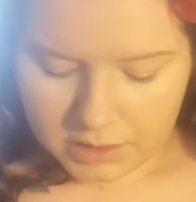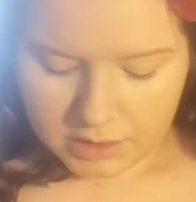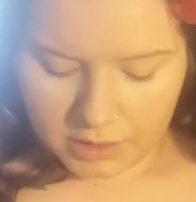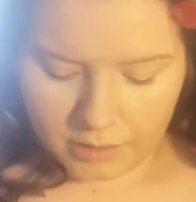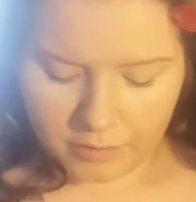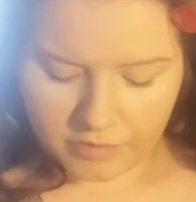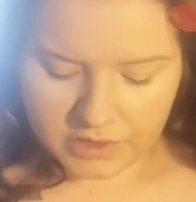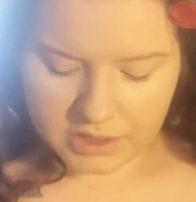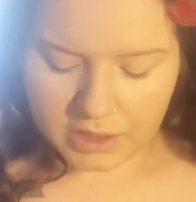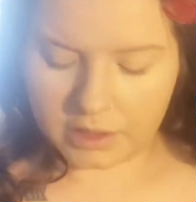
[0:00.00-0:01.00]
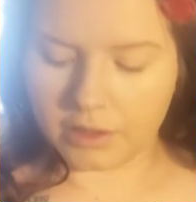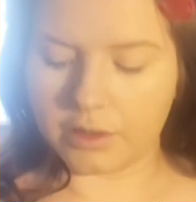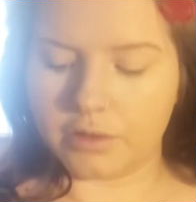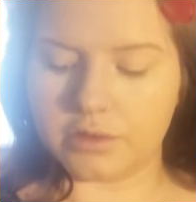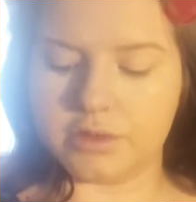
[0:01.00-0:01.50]
So I'm obviously going to
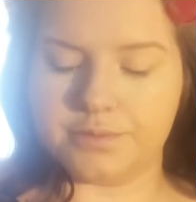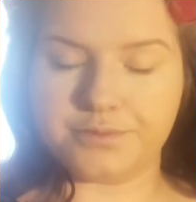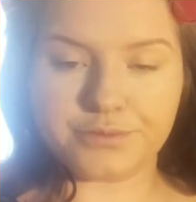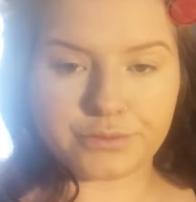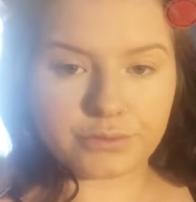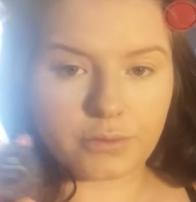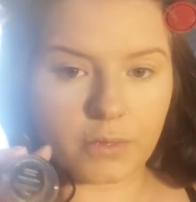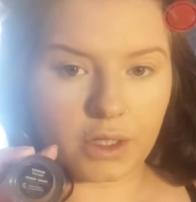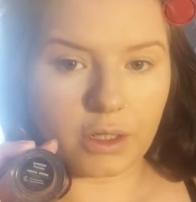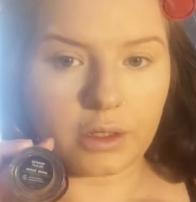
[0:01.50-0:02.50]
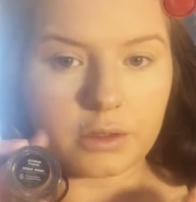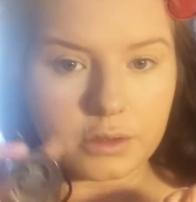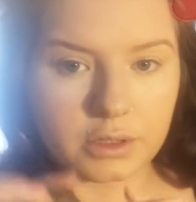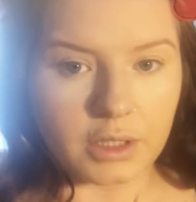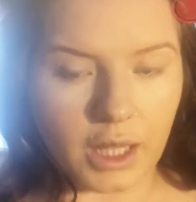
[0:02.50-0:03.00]
use
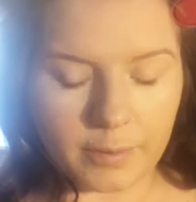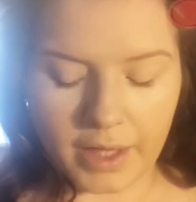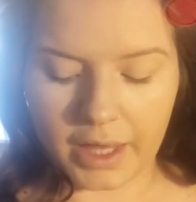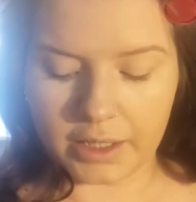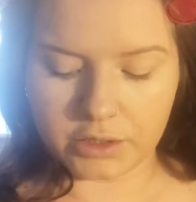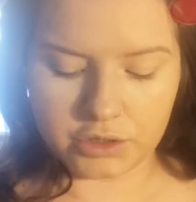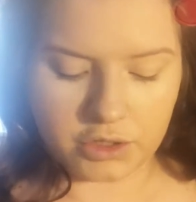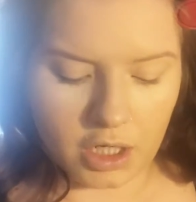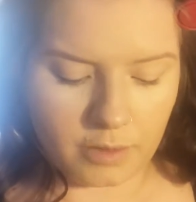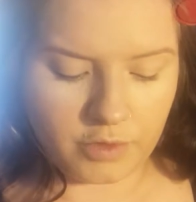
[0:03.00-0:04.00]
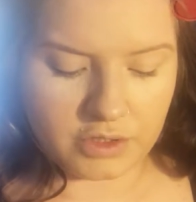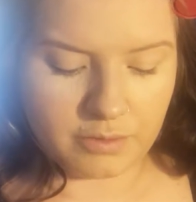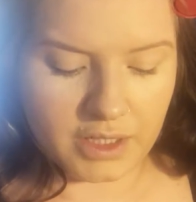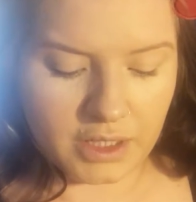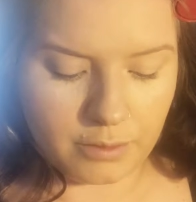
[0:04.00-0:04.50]
the ABH, and I'm using
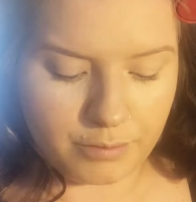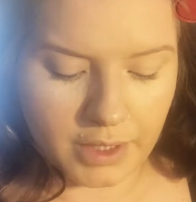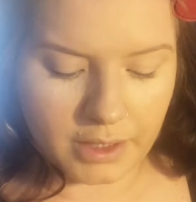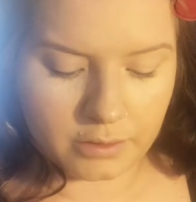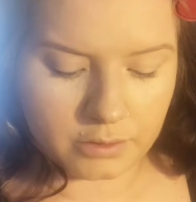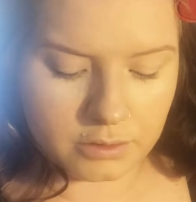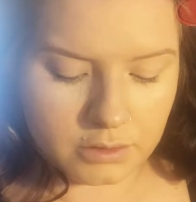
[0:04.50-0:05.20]
medium brown.